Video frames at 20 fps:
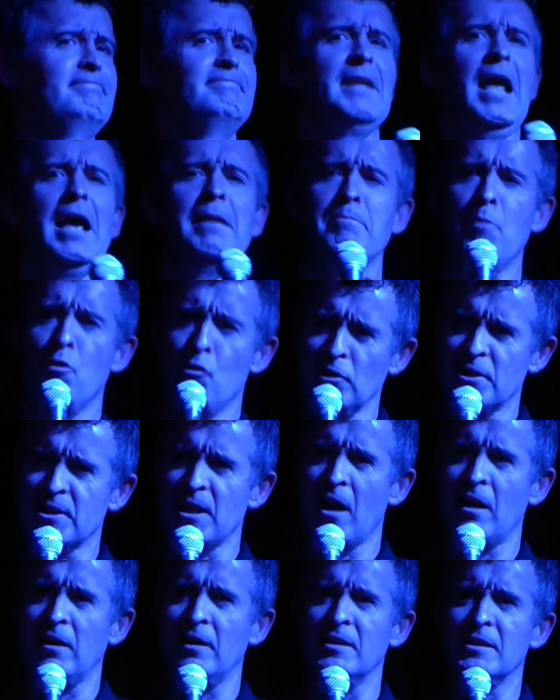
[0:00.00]
And more
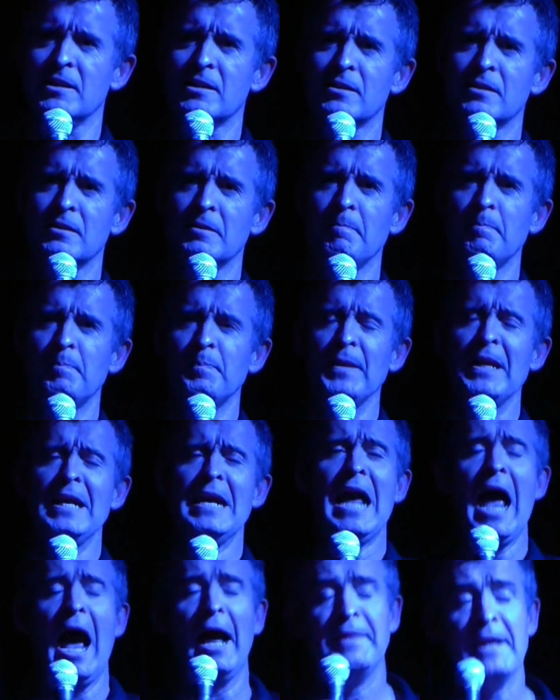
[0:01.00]
silence.
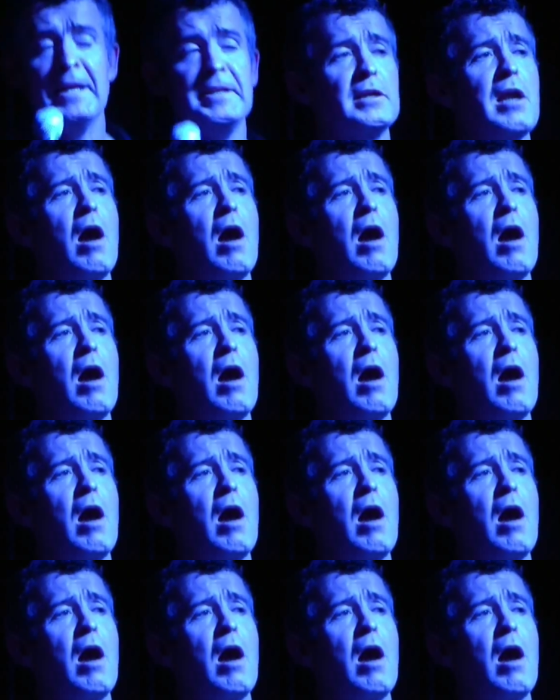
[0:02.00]
And then the